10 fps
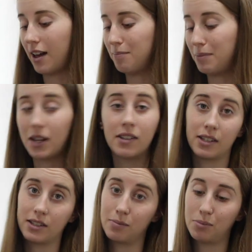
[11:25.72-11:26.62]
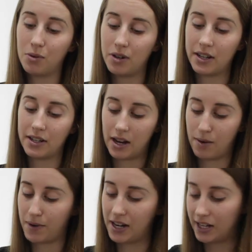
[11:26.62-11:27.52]
because it's important
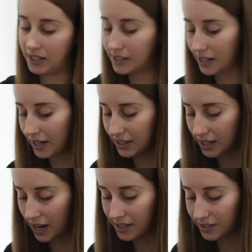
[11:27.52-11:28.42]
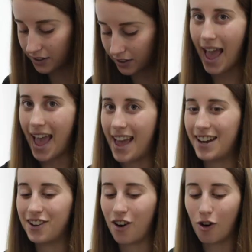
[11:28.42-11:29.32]
and we need sanitizer.
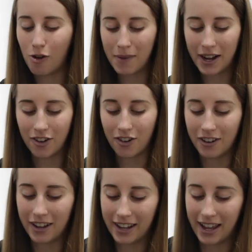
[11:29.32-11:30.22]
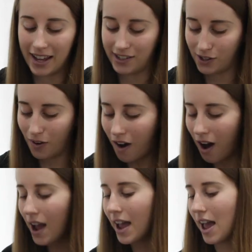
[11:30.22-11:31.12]
And oh my god, okay, so
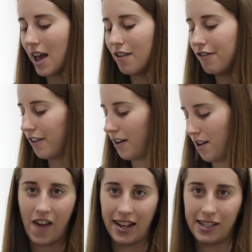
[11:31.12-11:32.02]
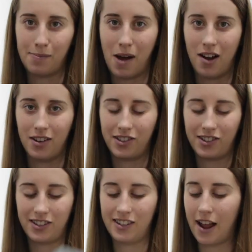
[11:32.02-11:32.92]
I have face
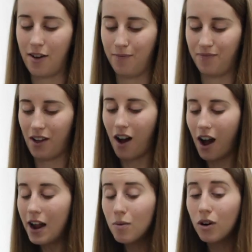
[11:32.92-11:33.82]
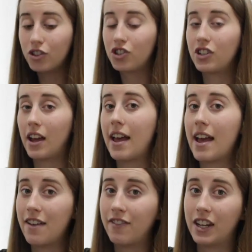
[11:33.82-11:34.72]
masks. Now, I watched
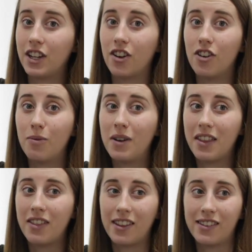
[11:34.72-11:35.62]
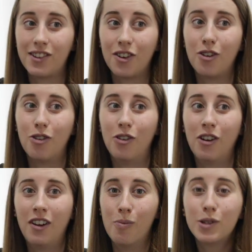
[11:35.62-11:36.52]
a video where this girl
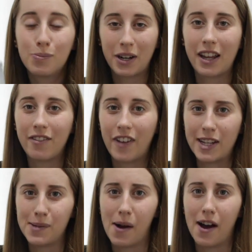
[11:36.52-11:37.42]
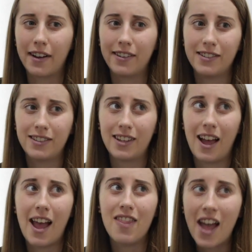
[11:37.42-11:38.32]
was bringing face masks,
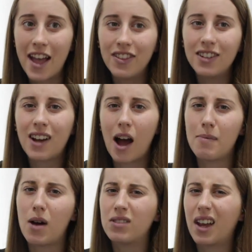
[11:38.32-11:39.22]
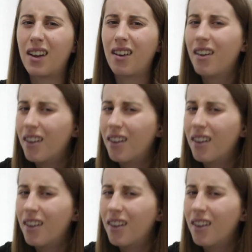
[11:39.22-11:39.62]
and at the time I was like,